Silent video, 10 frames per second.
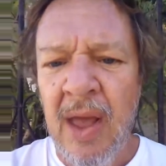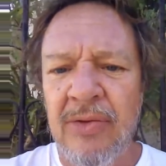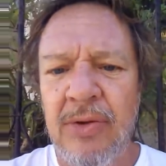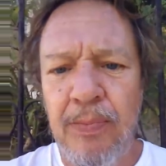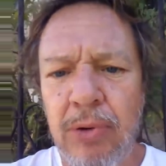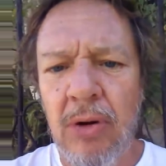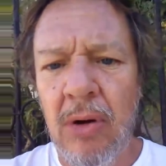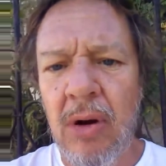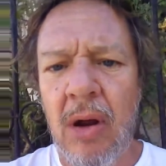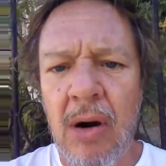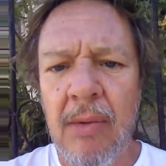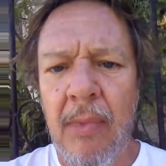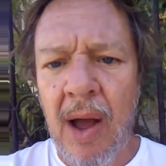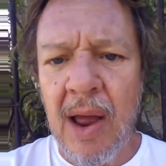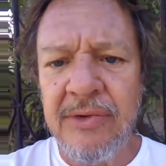to pull our
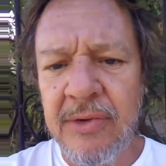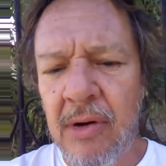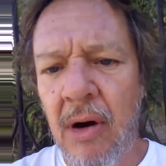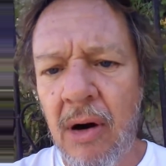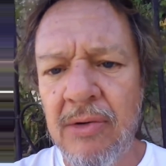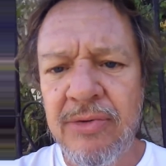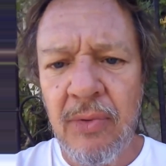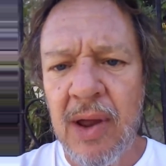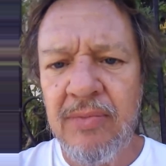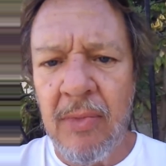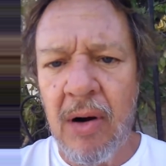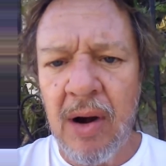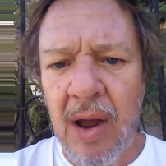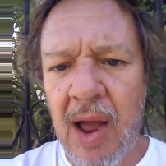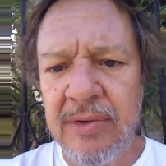minds and our hearts away from our
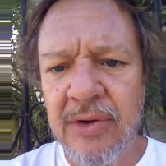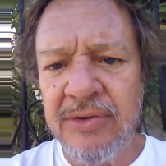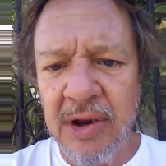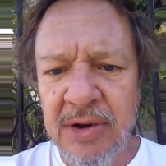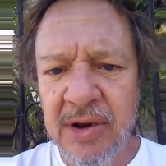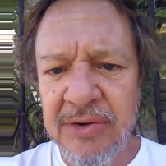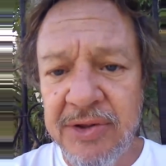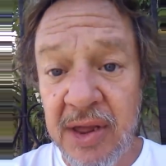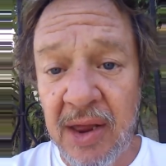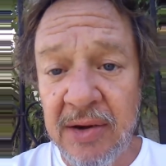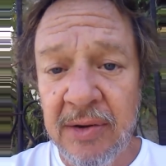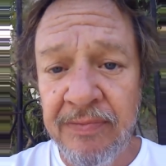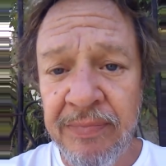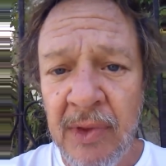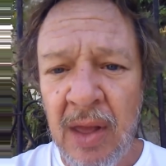God to such an extent
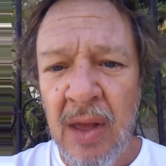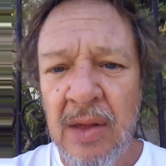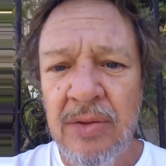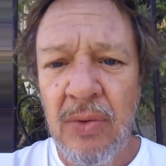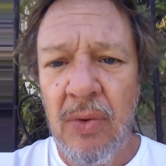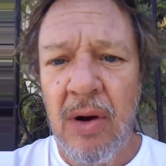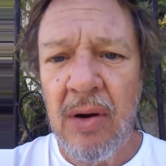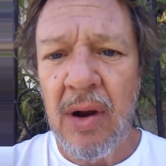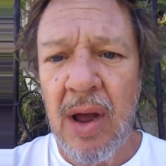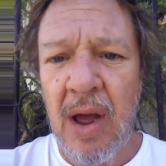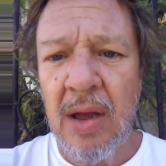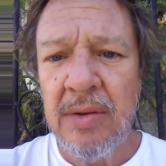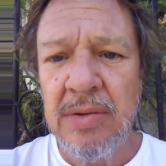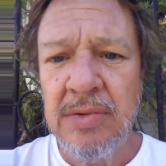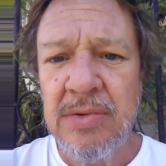to where
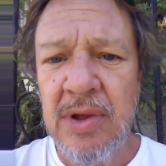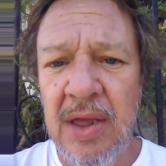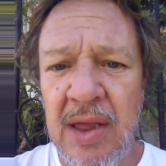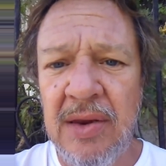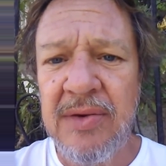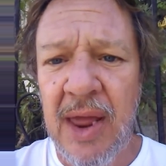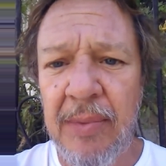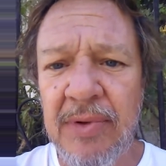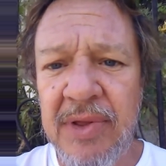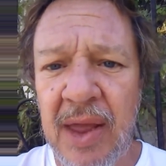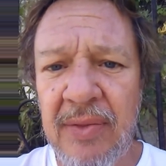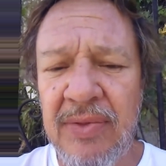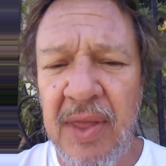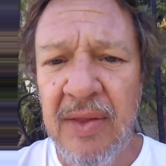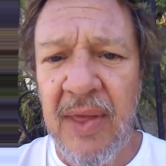he is able to
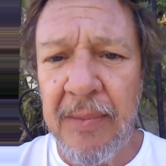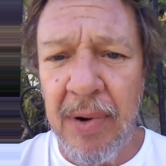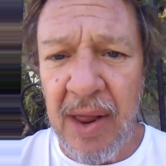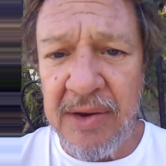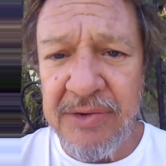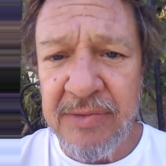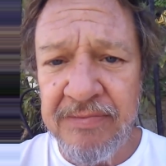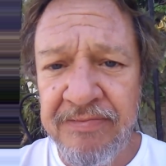take that place.